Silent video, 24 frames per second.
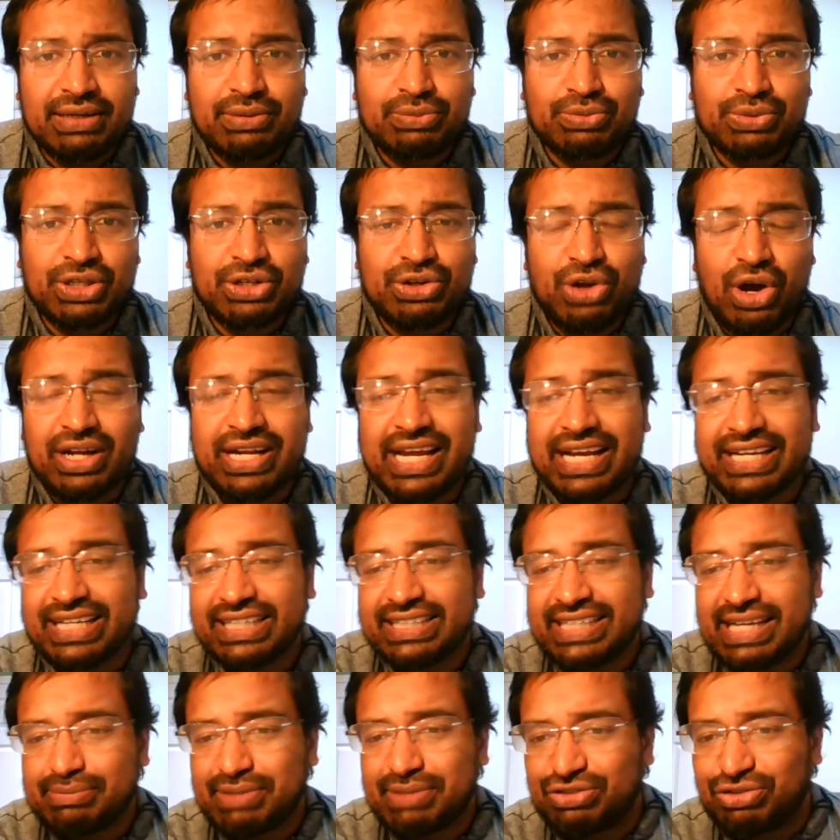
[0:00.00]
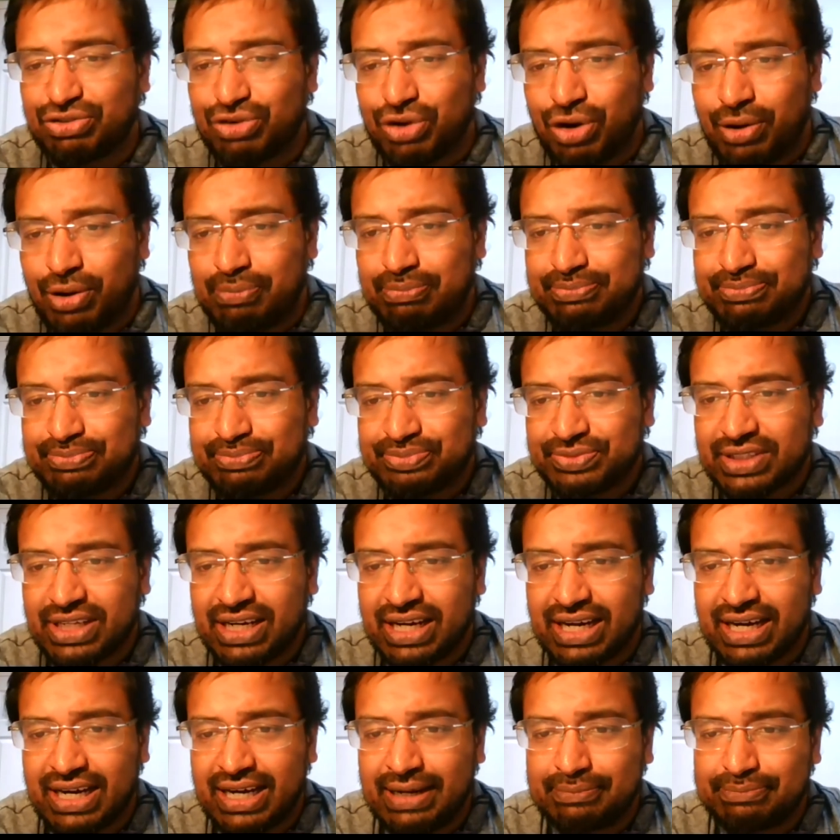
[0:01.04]
the non-academic form,
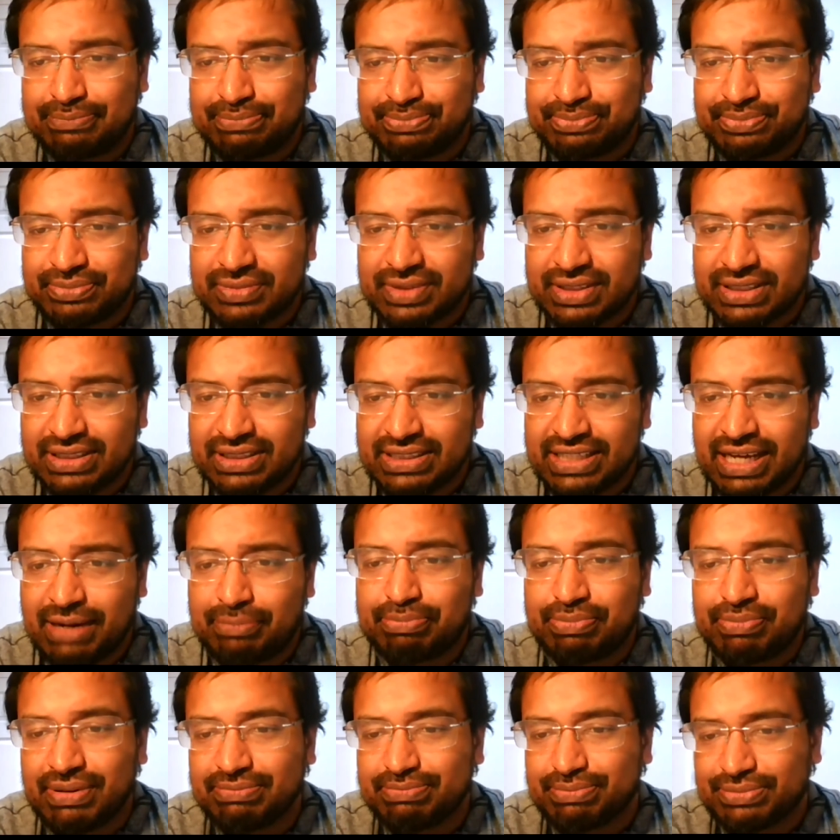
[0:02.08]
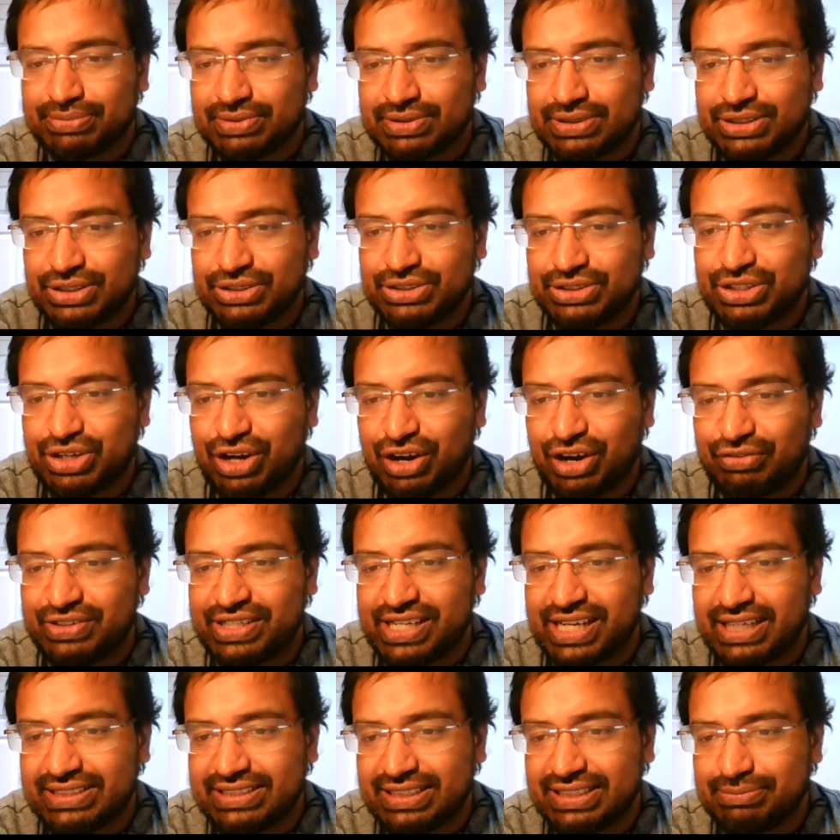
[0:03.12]
due to
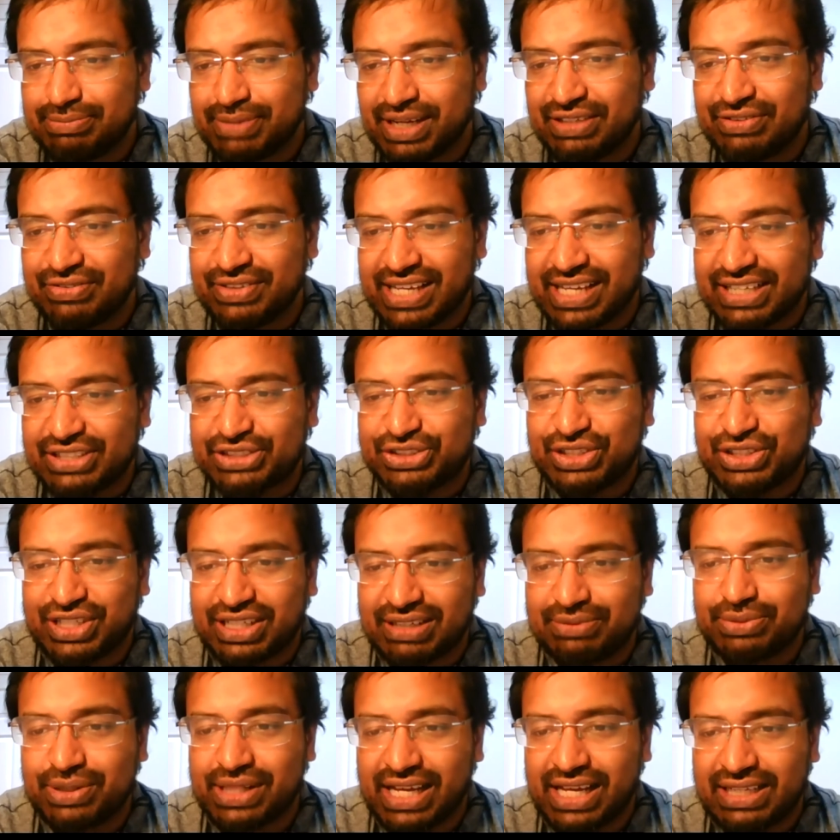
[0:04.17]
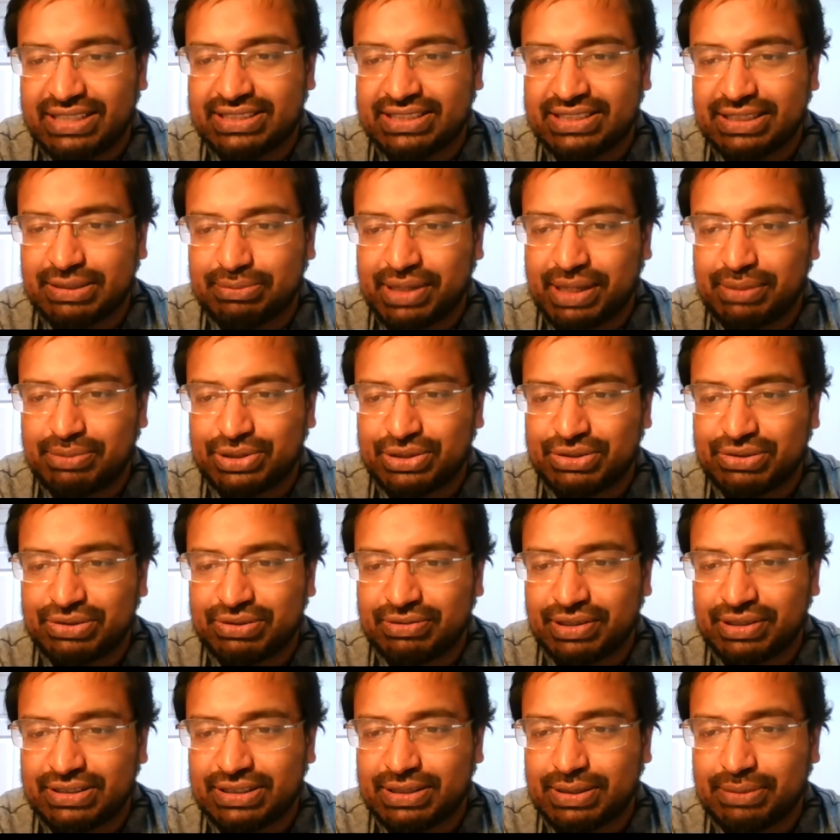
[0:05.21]
COVID-19, many of the extracurricular, will I still be able to
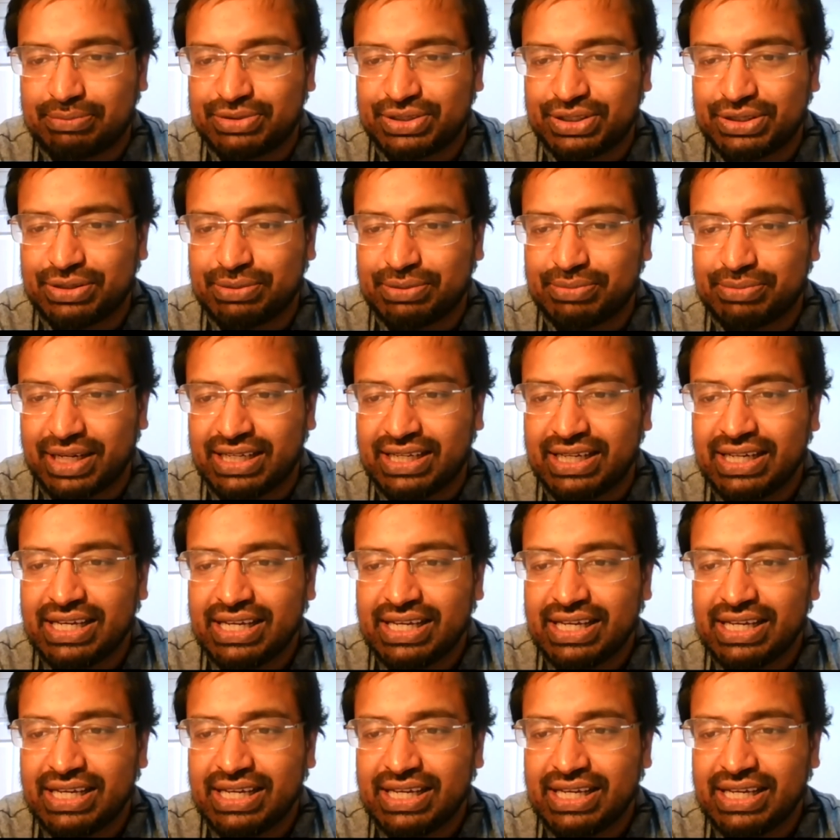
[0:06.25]
refer to them during my...